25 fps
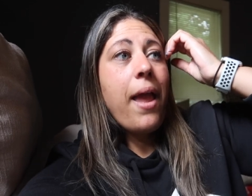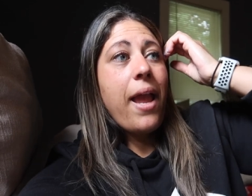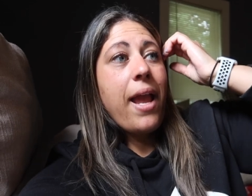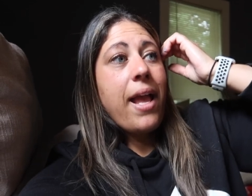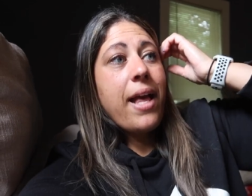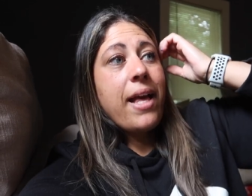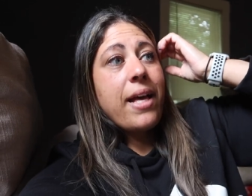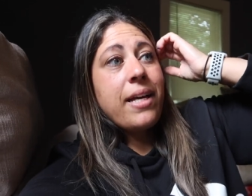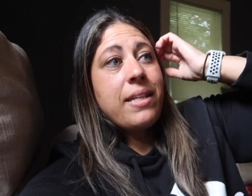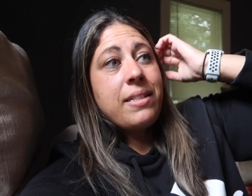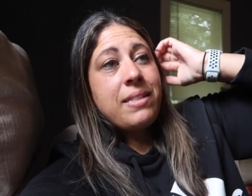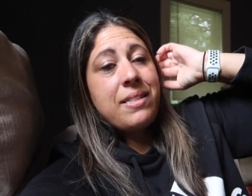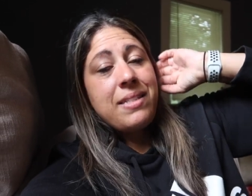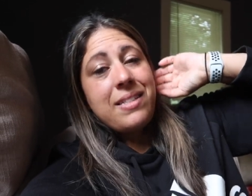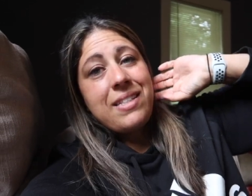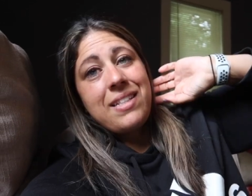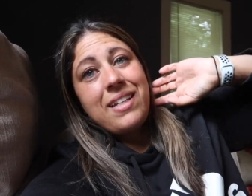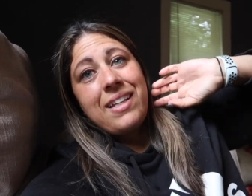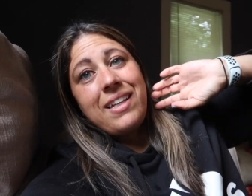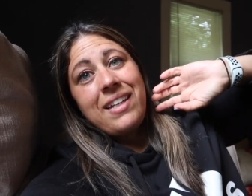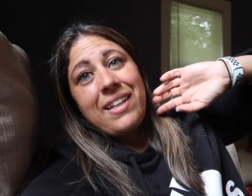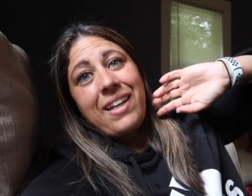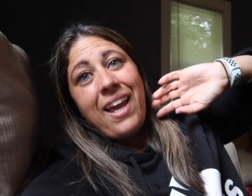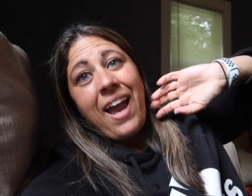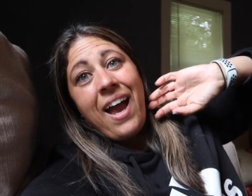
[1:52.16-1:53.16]
And
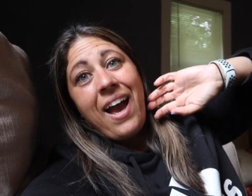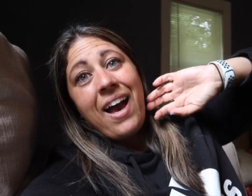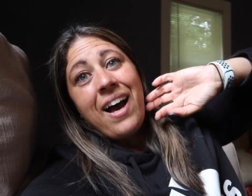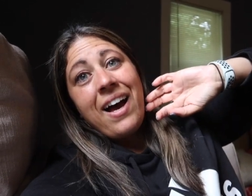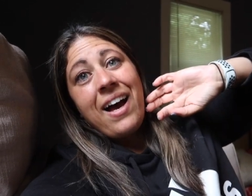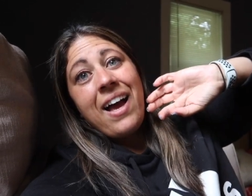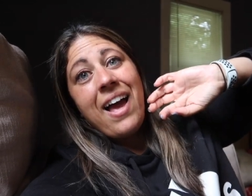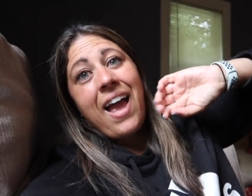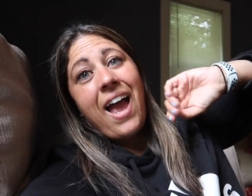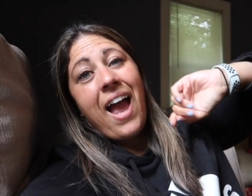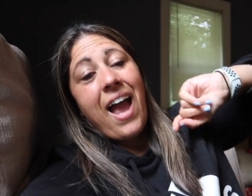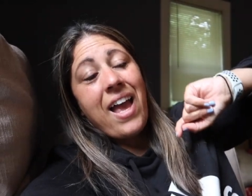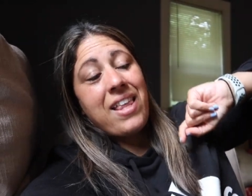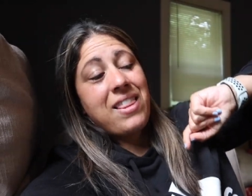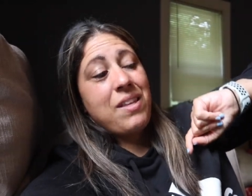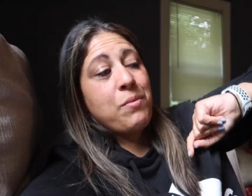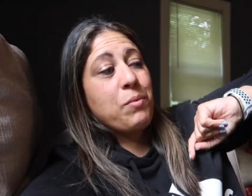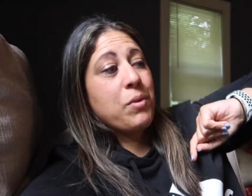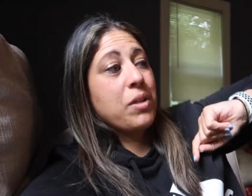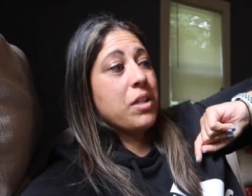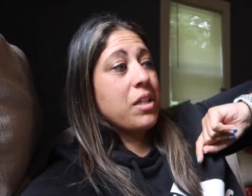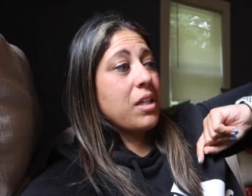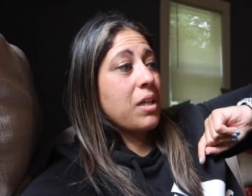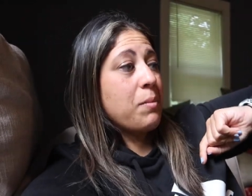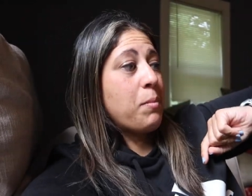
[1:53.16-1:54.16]
yeah, and then
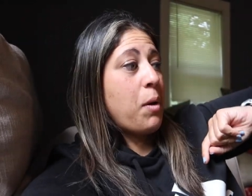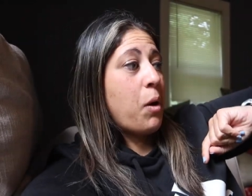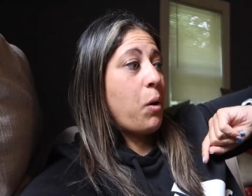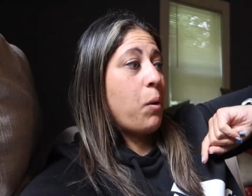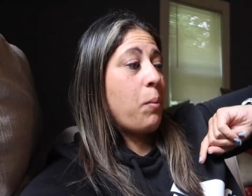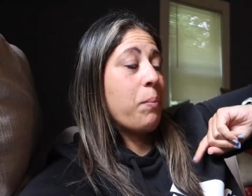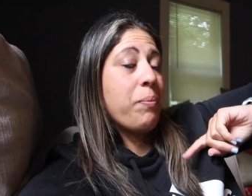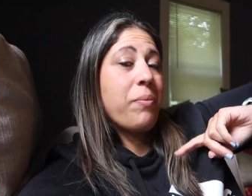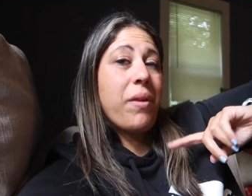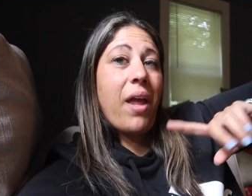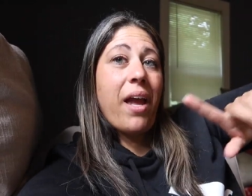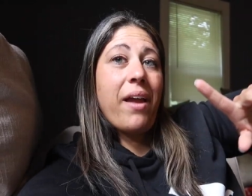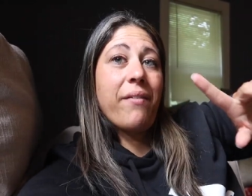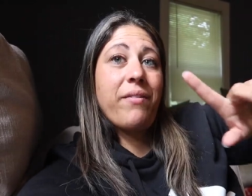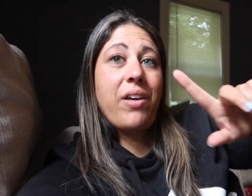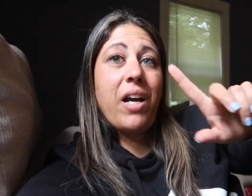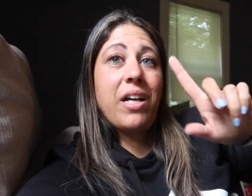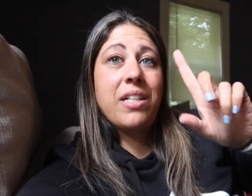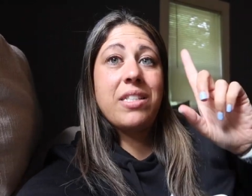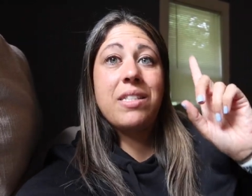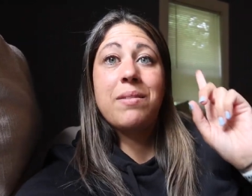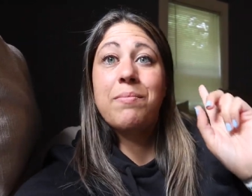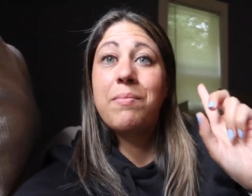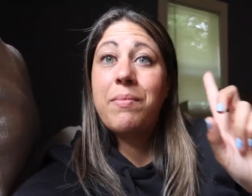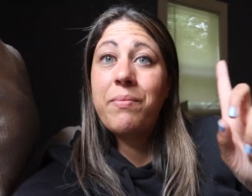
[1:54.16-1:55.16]
we're gonna come home. I've
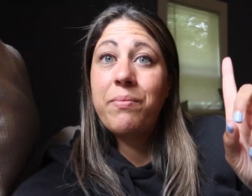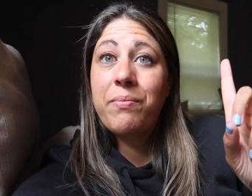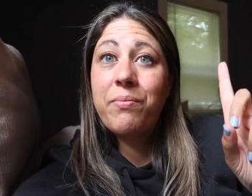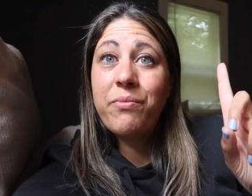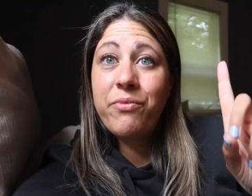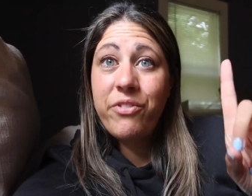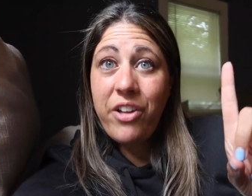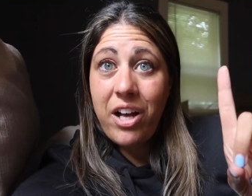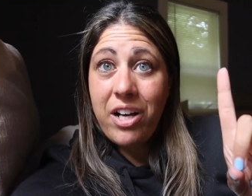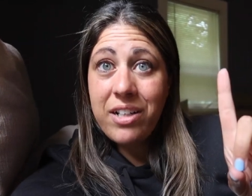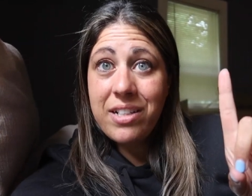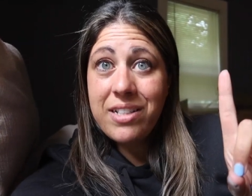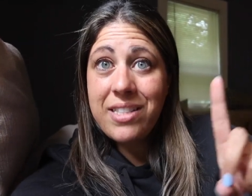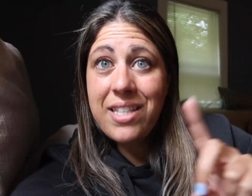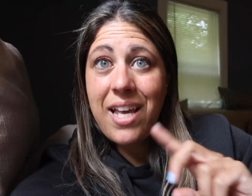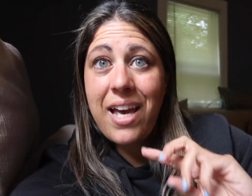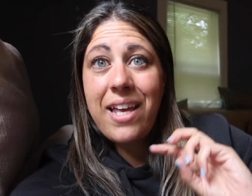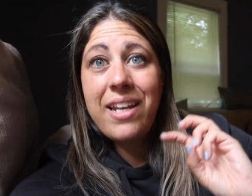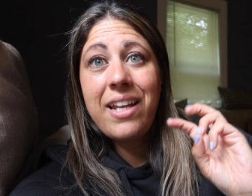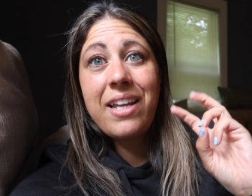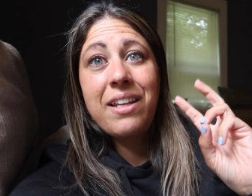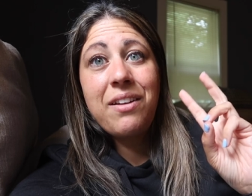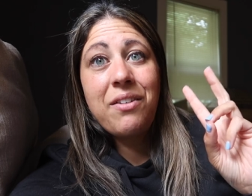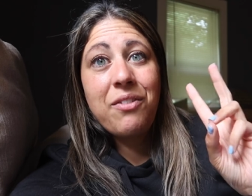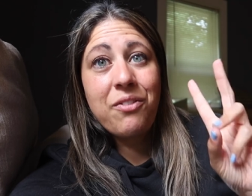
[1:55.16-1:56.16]
got some vlogs to
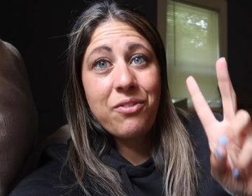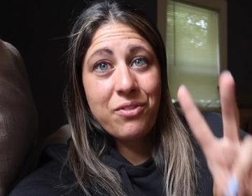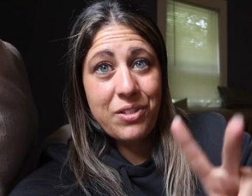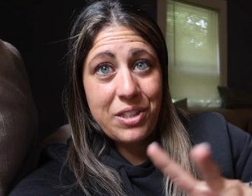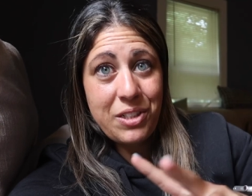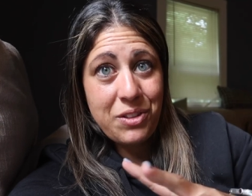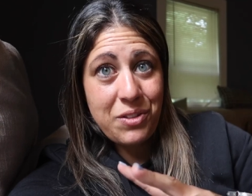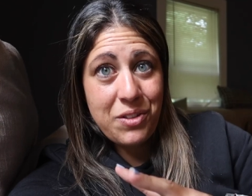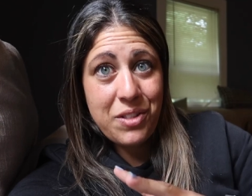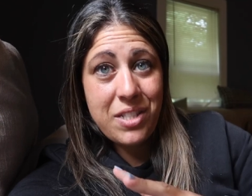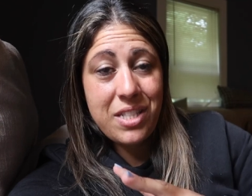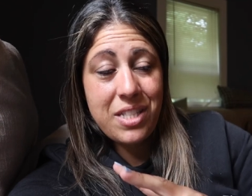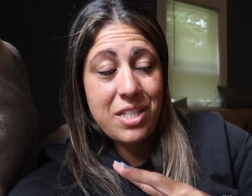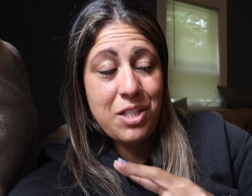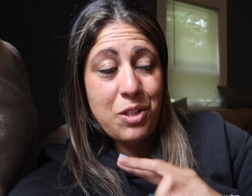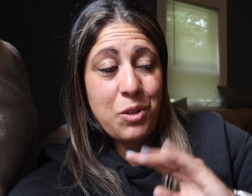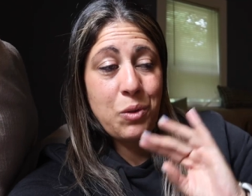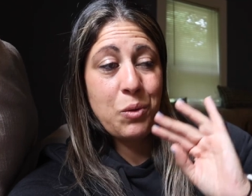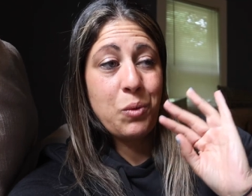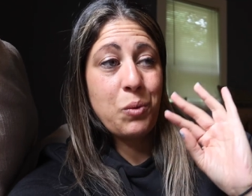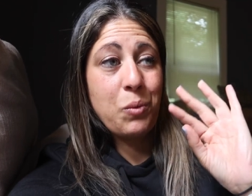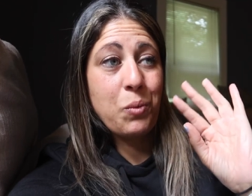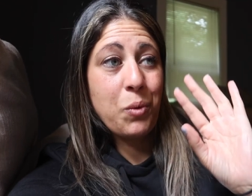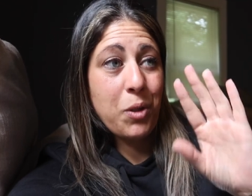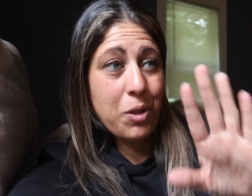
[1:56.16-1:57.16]
edit, reels
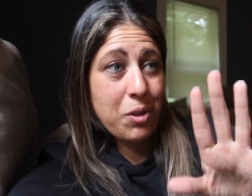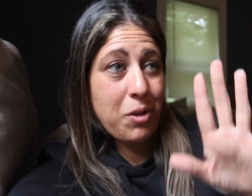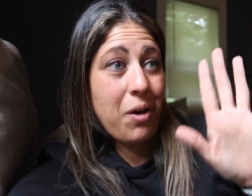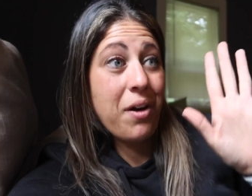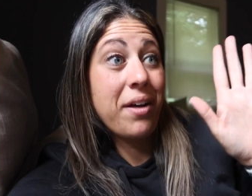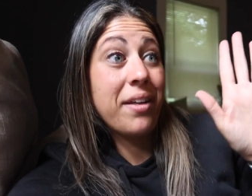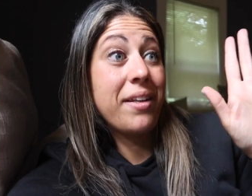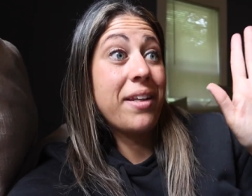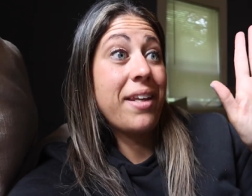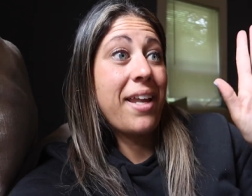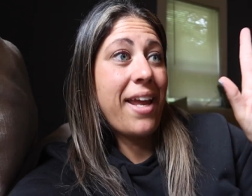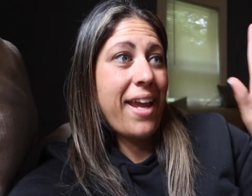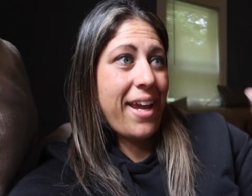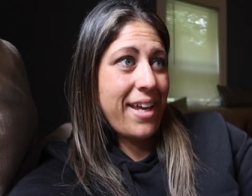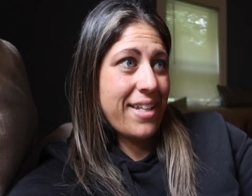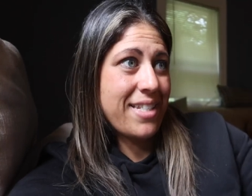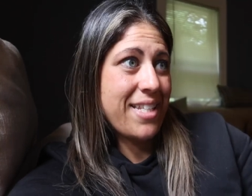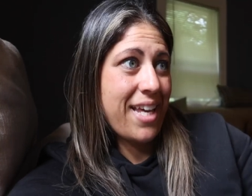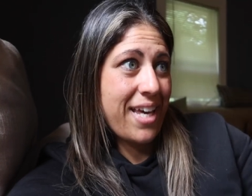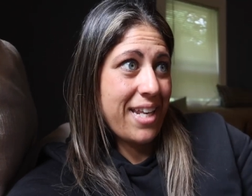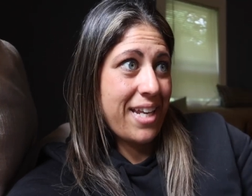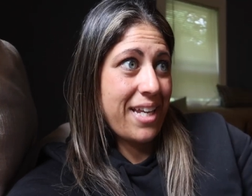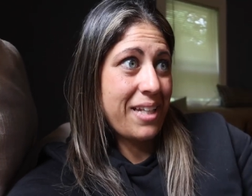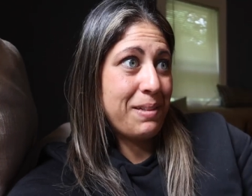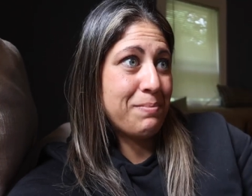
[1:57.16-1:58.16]
to work on and
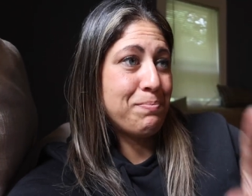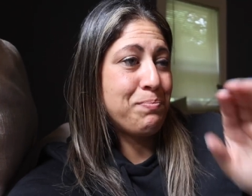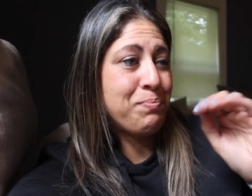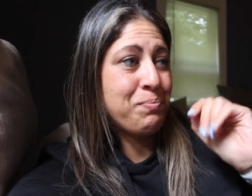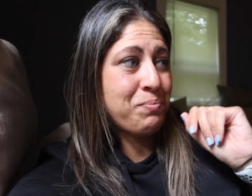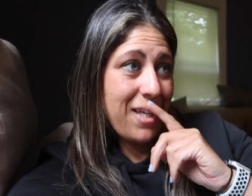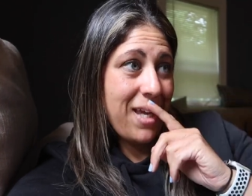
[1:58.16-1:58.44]
edit.